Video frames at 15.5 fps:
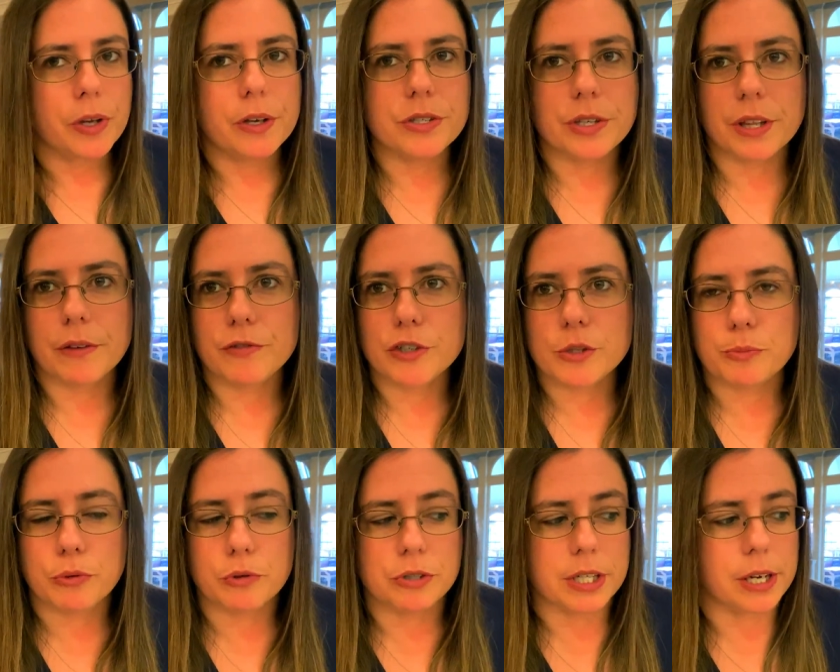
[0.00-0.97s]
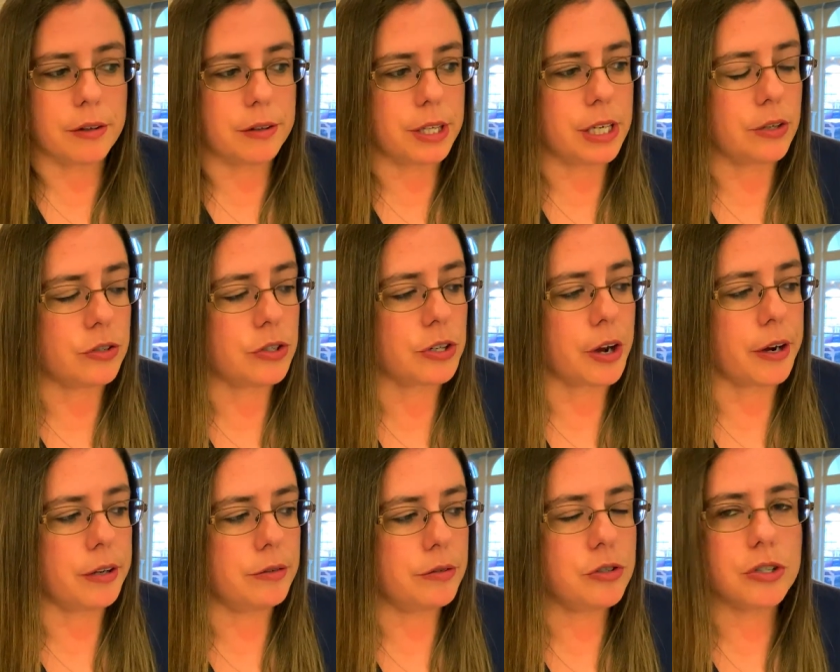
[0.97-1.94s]
So they've just brought out the
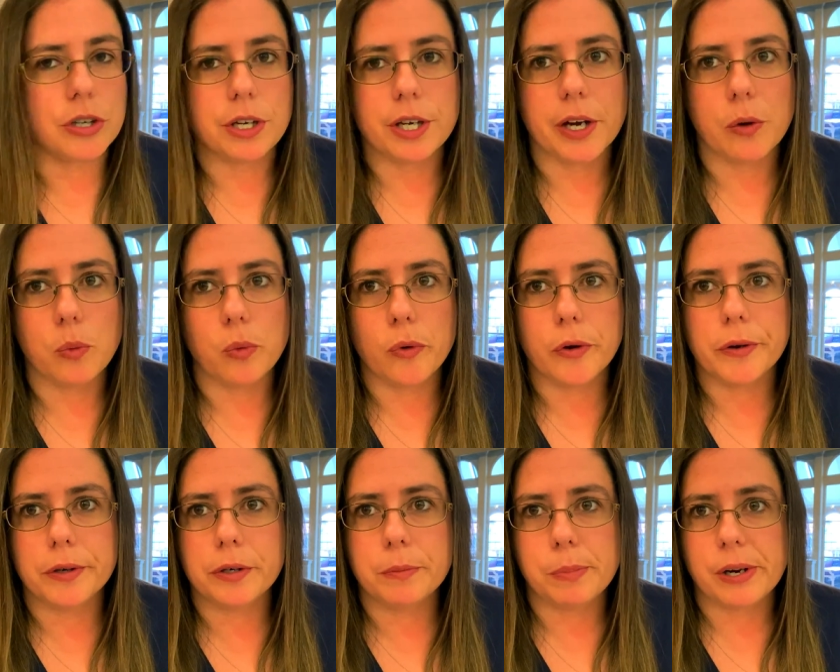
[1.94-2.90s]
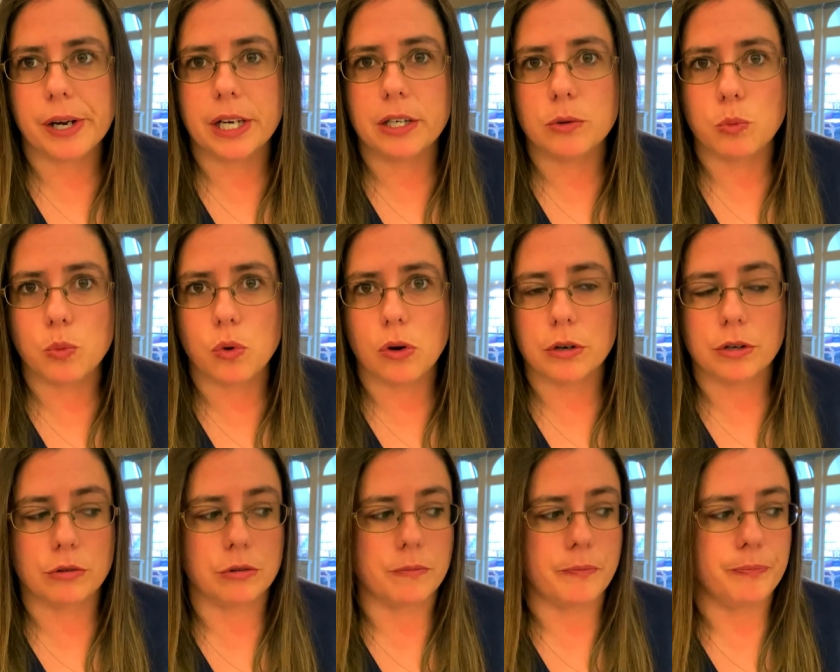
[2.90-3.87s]
scones, so you get one plain and
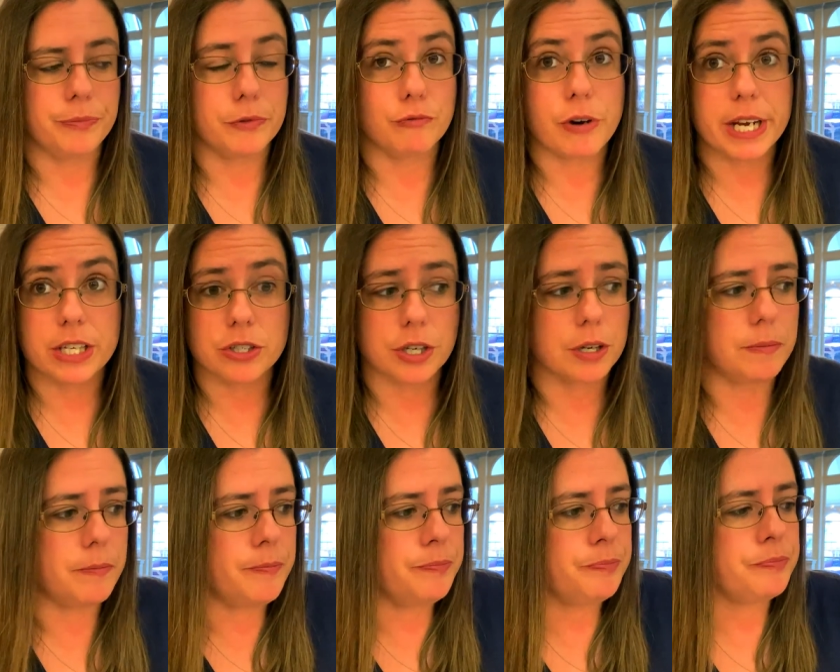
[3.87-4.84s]
one raisin.